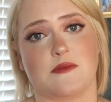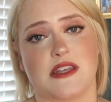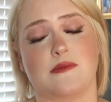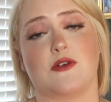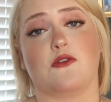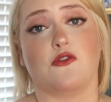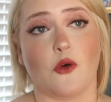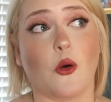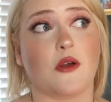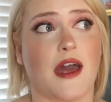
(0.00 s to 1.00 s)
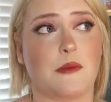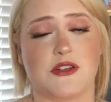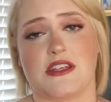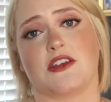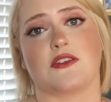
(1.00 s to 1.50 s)
from Temu for that
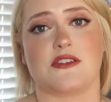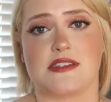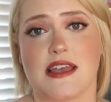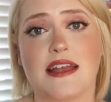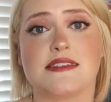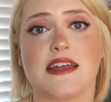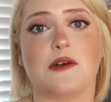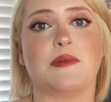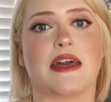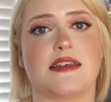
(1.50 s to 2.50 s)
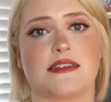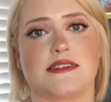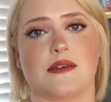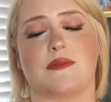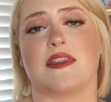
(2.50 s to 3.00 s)
particular design style because
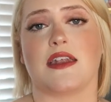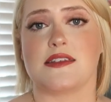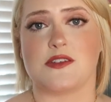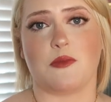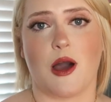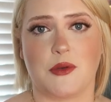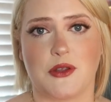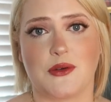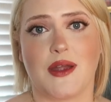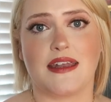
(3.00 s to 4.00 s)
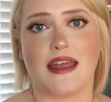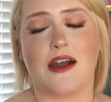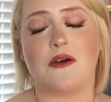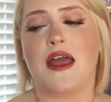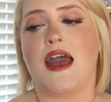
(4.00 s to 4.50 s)
it's something that is so popular right
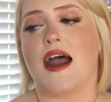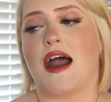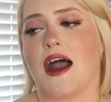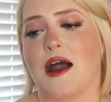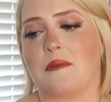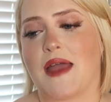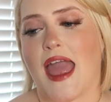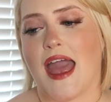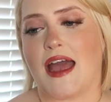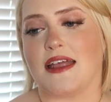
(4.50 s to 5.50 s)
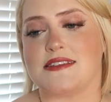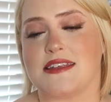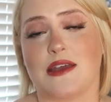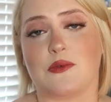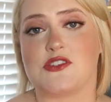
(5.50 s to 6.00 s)
now. Um, and
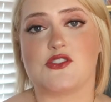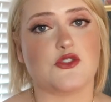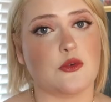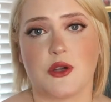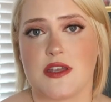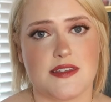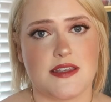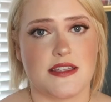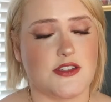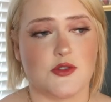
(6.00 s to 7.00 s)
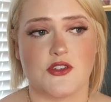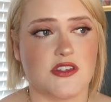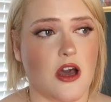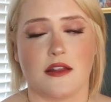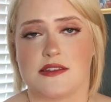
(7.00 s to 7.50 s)
it was super easy to just
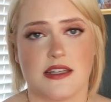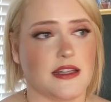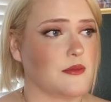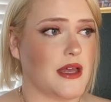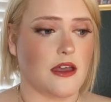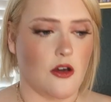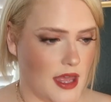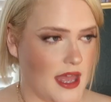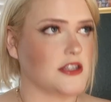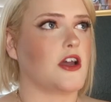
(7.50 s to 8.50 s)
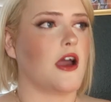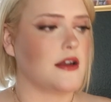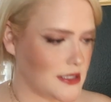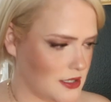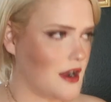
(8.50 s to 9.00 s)
constantly, I'm like, okay, add a
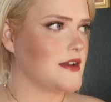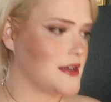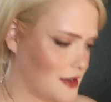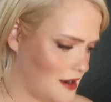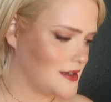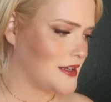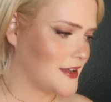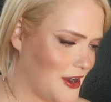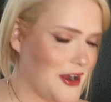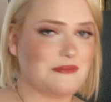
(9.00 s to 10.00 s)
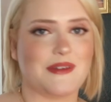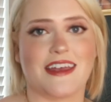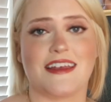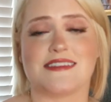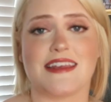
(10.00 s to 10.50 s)
cart, add a cart, add a cart, add a cart,
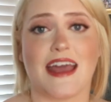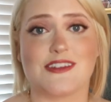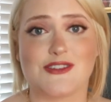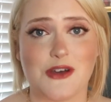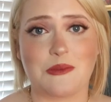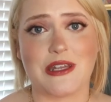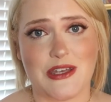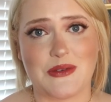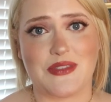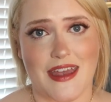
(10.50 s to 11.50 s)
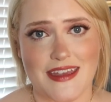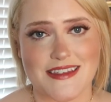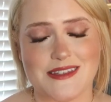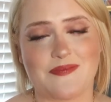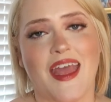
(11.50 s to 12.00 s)
because they had so many cute
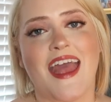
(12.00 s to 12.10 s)
things.